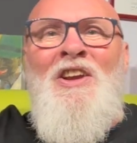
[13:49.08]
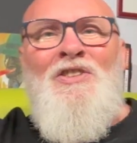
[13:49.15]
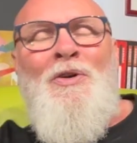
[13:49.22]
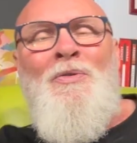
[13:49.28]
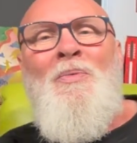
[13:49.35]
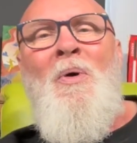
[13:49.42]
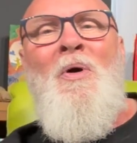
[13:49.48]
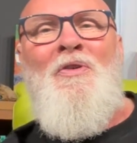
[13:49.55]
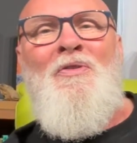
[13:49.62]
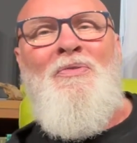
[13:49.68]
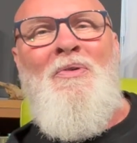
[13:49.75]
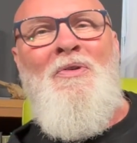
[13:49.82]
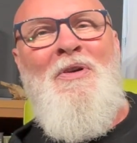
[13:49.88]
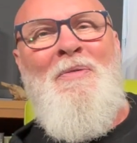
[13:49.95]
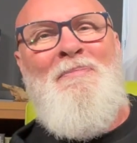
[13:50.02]
to walk
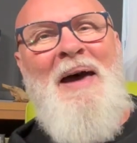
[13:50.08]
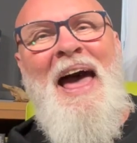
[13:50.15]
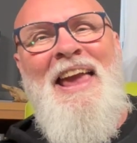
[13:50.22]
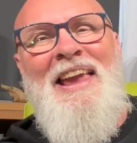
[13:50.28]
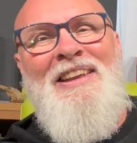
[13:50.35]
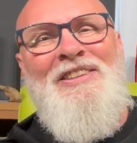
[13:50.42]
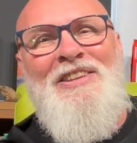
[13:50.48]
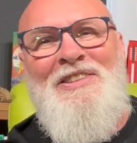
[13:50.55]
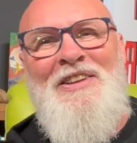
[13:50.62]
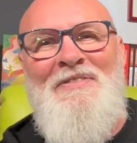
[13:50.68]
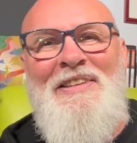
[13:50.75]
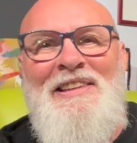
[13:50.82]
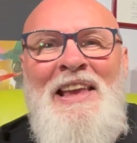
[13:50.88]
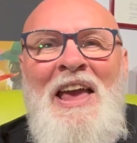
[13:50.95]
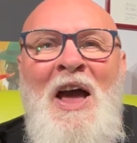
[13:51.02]
through the pages of
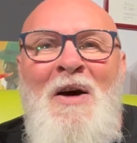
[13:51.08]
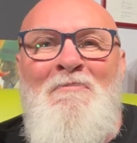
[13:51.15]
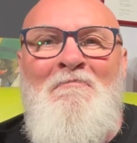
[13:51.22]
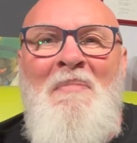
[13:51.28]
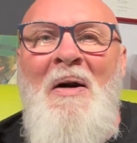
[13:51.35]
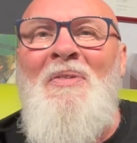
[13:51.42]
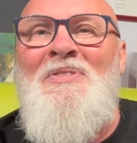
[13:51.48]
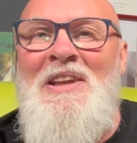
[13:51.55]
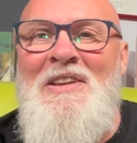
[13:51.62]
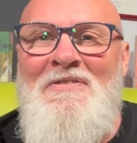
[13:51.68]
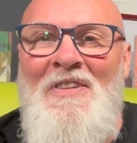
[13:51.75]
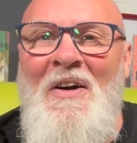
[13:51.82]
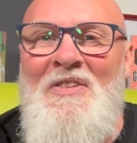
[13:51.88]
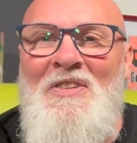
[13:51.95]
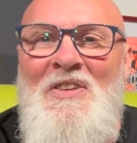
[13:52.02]
his
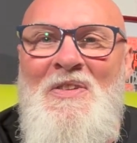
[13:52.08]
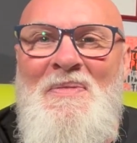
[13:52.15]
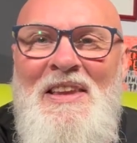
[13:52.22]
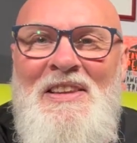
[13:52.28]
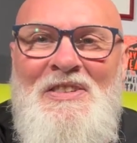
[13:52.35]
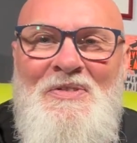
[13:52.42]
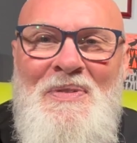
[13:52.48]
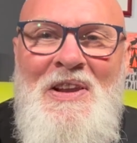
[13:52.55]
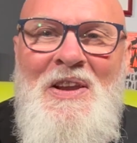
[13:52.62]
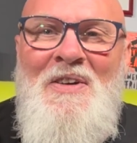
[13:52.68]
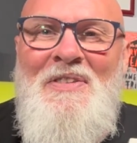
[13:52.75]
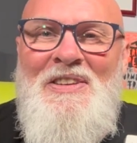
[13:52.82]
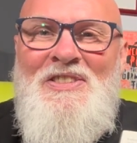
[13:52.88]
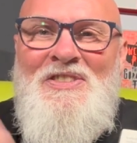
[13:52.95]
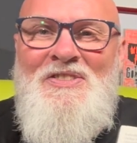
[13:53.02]
multi-volume history of
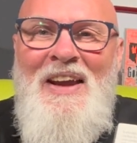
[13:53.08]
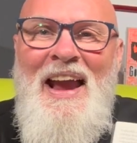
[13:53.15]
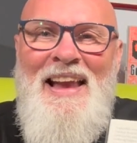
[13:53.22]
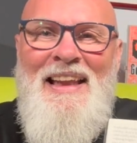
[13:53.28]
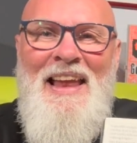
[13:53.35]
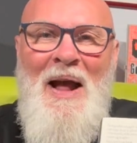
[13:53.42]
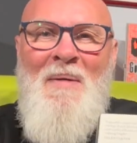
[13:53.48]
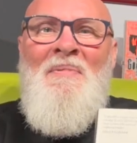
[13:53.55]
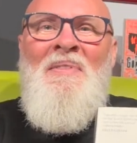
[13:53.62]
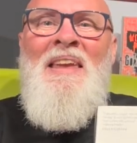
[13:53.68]
Australia,